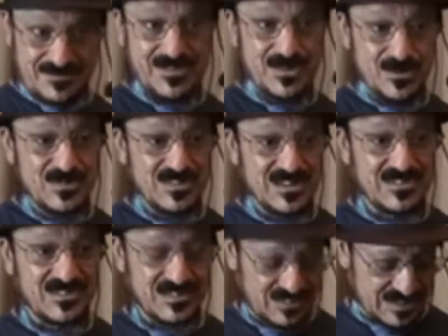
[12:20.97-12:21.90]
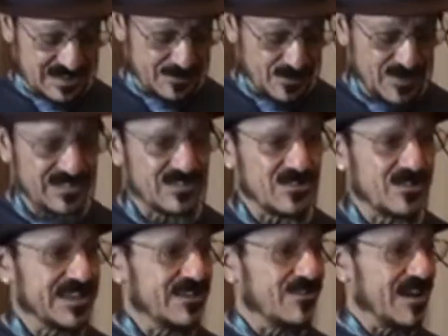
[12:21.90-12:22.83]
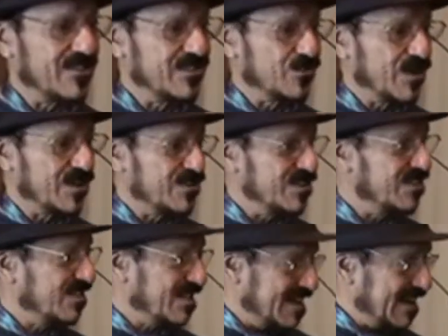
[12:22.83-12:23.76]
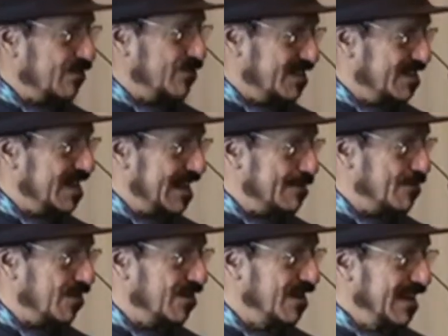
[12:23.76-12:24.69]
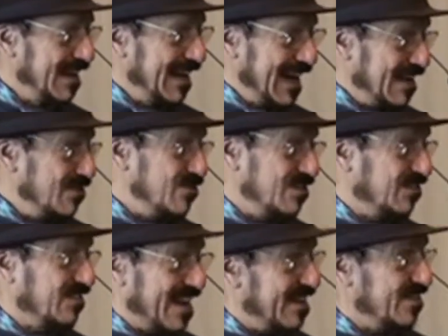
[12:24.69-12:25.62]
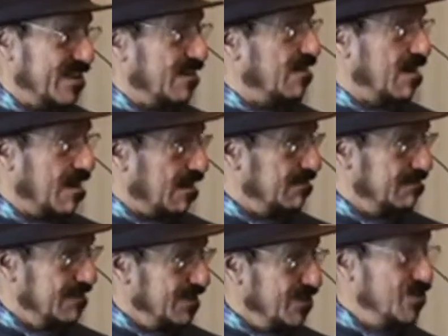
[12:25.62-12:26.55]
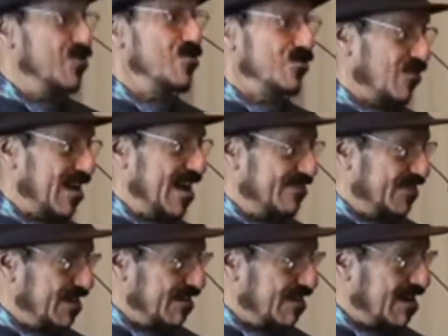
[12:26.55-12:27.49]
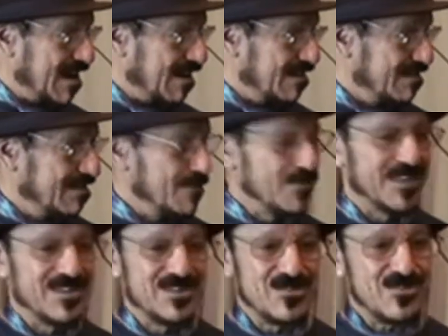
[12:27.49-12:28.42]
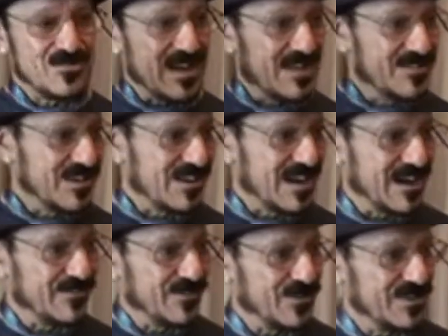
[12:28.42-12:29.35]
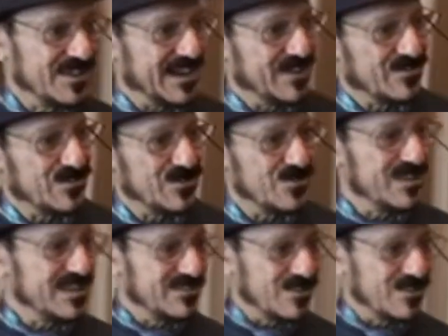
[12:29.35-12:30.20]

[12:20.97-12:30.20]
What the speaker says: used this just a couple of weeks ago. Get Around is where you just connect with a neighbor and you just take their car. You drive their car. You drive their car for a day or two. You need